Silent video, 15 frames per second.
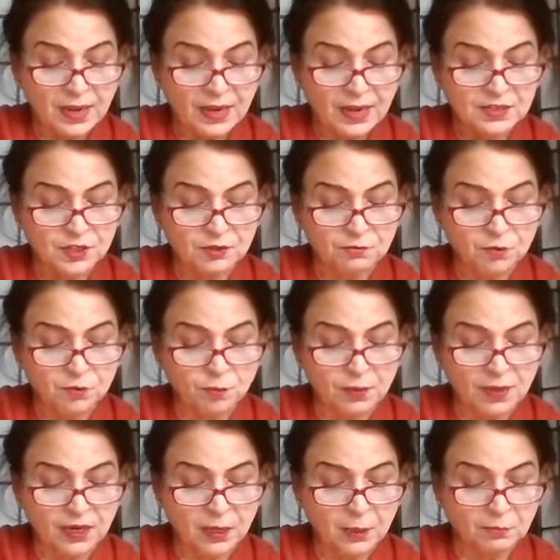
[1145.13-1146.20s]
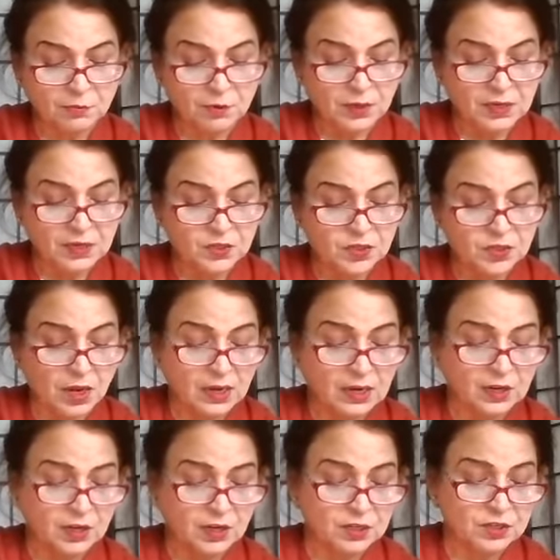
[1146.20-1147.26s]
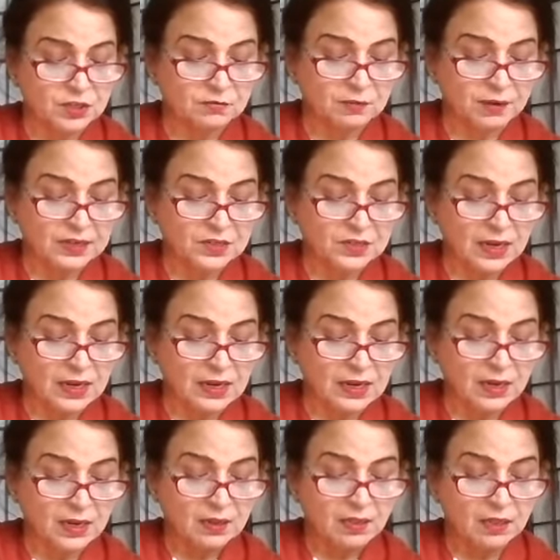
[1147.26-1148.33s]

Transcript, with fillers: as if to make up for his dark years of exile.